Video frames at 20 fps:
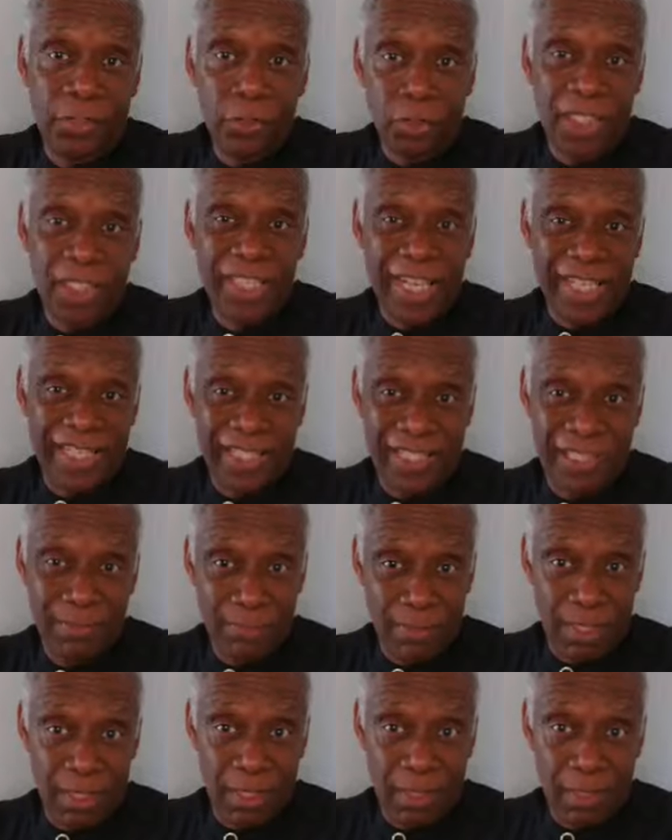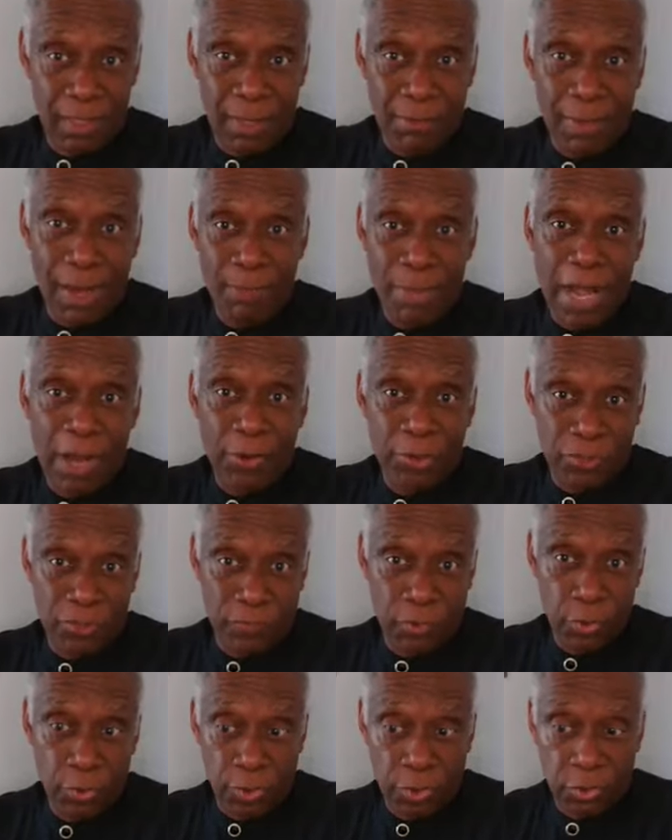connected to me, that my power is
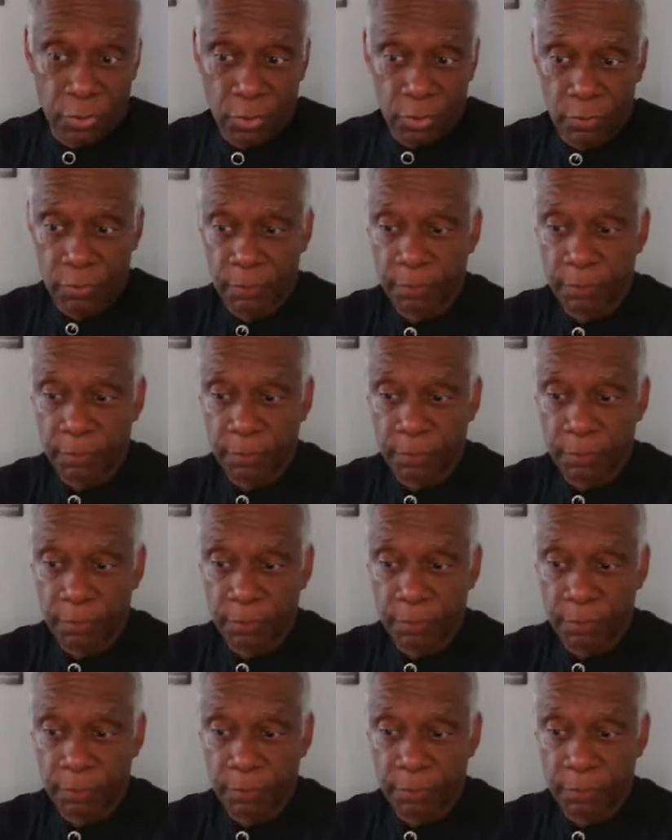flowing through.